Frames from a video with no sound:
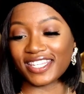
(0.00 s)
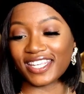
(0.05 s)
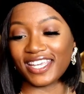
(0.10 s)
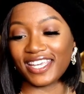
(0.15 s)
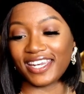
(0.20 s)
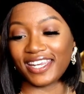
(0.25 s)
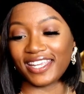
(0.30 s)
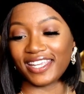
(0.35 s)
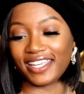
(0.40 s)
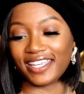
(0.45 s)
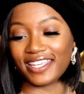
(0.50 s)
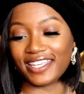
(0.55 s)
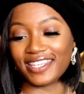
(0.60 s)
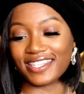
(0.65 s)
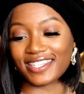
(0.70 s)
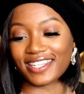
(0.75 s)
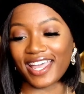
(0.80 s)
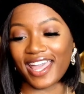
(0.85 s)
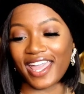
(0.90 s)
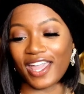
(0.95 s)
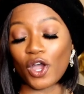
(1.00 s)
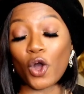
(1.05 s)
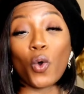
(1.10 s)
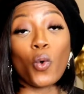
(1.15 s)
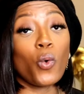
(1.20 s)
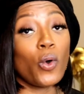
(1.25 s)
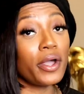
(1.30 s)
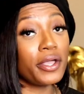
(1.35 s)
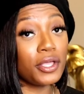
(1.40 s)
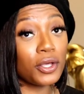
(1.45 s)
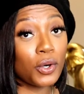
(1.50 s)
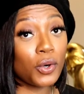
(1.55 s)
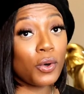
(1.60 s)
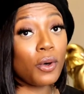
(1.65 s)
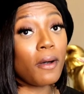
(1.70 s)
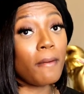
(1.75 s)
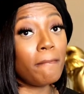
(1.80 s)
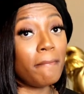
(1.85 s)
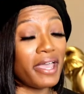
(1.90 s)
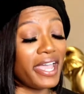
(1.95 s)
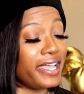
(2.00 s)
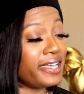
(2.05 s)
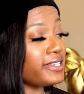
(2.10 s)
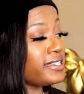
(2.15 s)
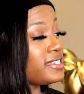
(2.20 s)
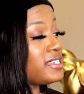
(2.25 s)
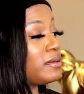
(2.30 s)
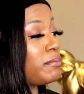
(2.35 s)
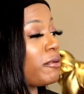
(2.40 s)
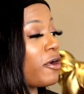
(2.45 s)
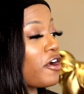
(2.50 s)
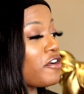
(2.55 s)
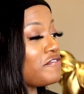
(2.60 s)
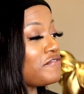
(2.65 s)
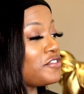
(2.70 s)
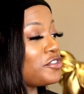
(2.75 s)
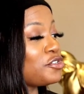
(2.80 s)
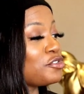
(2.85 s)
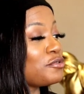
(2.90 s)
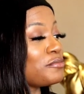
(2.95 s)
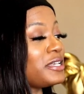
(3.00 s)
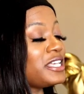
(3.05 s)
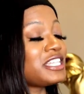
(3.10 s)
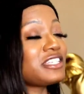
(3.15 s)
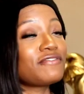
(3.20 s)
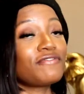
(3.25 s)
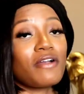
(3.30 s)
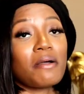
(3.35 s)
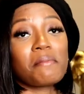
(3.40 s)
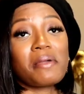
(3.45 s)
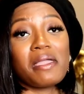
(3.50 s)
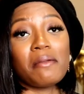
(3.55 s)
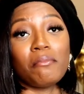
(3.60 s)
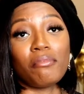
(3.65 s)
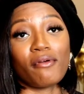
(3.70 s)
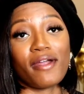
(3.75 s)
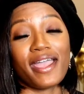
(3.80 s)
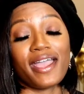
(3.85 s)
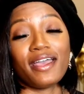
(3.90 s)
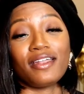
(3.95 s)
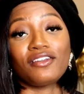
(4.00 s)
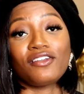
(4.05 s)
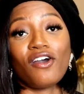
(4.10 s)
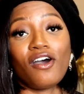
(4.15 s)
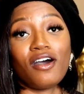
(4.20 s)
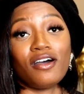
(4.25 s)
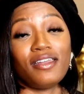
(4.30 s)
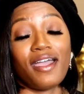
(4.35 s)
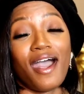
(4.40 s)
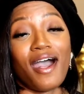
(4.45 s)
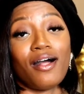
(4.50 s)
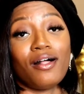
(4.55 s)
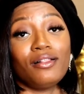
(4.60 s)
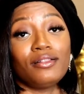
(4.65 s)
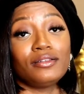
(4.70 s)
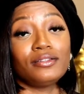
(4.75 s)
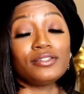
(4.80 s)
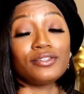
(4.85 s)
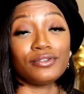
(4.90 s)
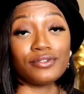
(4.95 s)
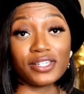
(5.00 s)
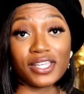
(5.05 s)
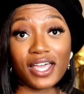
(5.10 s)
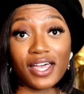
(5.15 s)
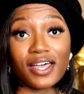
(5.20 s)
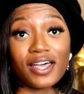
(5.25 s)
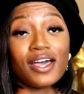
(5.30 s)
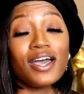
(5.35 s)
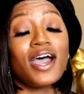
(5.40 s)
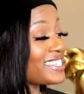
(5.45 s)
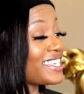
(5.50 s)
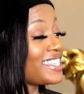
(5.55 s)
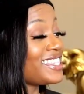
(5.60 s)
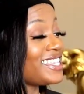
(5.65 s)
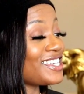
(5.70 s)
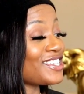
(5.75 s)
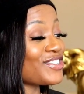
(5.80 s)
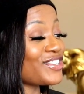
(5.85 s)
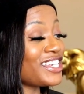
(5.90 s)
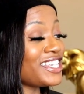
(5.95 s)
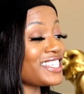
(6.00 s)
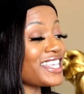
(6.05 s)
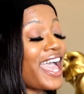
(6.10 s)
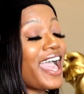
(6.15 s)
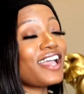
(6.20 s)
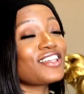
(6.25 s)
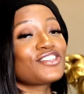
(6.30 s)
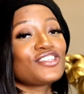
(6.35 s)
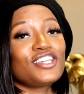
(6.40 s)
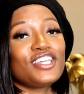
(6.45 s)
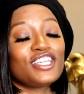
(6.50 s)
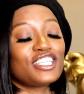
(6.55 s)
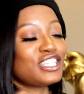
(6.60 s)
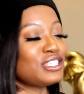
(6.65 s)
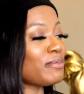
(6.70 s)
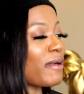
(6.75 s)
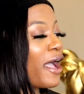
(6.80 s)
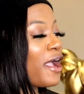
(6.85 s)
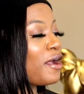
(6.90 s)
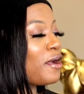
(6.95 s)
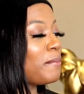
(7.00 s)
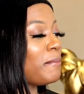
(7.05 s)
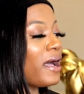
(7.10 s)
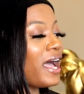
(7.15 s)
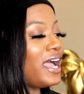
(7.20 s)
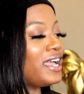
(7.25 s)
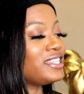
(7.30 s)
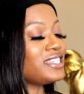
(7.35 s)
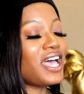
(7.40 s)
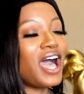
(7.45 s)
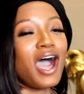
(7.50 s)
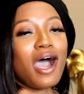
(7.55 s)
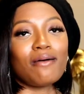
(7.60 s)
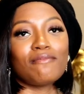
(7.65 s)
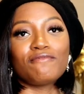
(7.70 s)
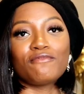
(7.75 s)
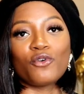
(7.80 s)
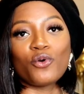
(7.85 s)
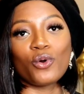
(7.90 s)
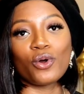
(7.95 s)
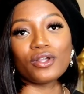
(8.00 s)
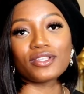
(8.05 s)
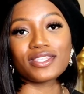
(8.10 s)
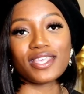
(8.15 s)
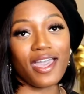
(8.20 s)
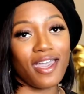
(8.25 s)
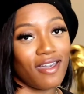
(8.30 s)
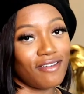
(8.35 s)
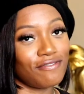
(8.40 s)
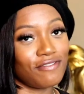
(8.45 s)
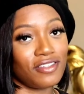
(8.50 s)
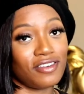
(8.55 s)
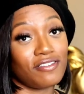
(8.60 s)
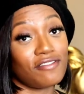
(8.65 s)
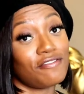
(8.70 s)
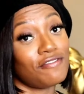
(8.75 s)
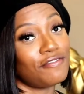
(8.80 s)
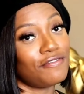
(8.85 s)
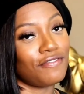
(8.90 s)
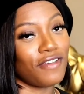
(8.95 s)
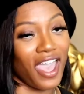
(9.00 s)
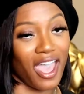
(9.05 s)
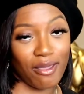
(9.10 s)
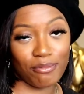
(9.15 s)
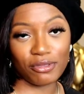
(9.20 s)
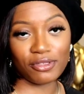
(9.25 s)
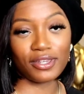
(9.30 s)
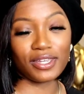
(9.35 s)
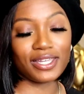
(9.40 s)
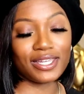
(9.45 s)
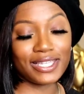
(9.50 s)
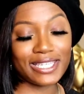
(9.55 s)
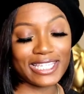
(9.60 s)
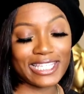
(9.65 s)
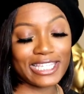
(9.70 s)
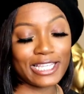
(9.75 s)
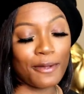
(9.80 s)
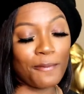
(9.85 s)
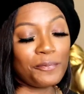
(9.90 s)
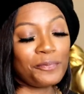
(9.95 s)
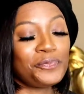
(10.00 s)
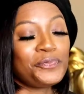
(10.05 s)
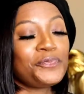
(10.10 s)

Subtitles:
It is a oil-based perfume. It's from a brand called Al Dunya. This one is actually inspired by Tom Ford's Effin' Fabulous.